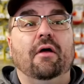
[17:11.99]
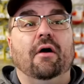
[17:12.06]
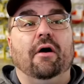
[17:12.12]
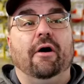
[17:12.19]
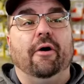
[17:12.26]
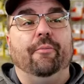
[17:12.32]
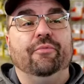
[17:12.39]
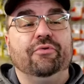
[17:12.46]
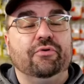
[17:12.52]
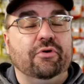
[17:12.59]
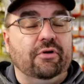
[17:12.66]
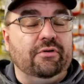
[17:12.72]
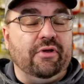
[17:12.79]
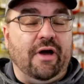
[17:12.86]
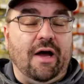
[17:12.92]
It's a
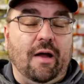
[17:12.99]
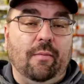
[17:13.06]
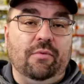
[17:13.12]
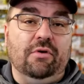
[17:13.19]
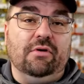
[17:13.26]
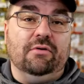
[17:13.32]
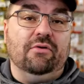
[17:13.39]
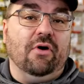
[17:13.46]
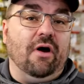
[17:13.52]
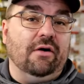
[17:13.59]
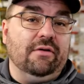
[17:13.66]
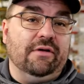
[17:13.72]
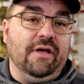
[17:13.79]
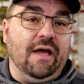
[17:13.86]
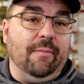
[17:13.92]
good time. You can talk
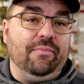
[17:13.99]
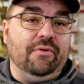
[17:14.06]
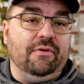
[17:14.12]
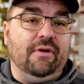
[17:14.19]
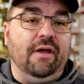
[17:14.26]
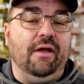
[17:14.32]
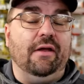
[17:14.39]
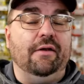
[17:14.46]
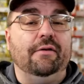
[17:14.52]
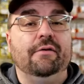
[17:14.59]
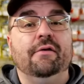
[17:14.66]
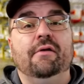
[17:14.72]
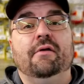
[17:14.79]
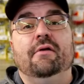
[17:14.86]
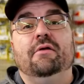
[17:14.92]
to Captain Dan.
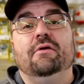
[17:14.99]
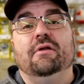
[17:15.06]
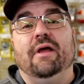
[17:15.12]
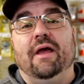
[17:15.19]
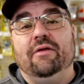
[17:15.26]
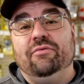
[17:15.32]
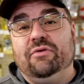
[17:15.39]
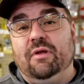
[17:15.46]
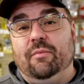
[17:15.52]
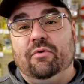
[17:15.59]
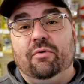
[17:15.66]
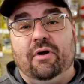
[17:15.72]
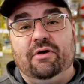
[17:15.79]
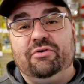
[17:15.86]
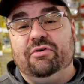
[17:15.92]
You can ask him
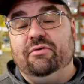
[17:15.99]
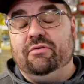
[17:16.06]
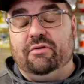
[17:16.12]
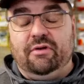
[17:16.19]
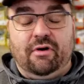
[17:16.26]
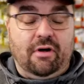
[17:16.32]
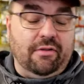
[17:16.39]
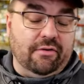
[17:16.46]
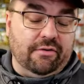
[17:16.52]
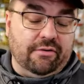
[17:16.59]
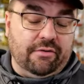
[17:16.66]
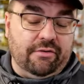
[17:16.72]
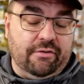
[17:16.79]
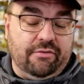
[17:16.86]
questions and the others.